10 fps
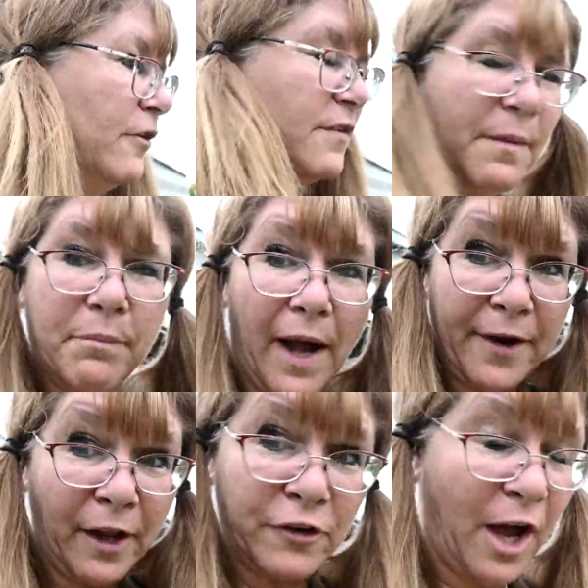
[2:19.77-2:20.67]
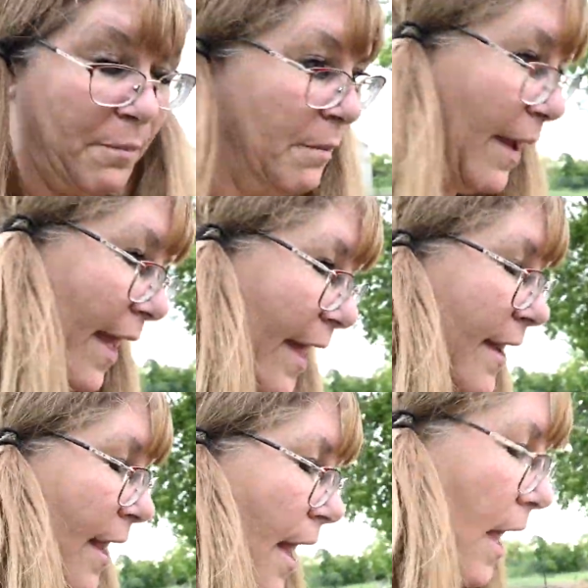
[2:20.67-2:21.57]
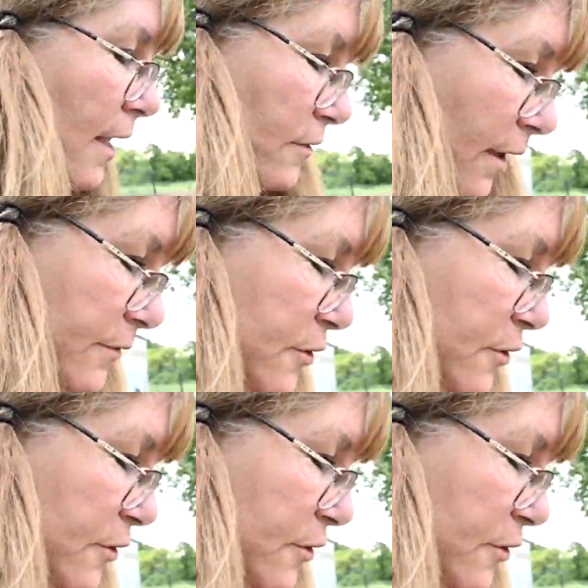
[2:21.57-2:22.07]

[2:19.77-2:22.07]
just a bun on top of my head. So I was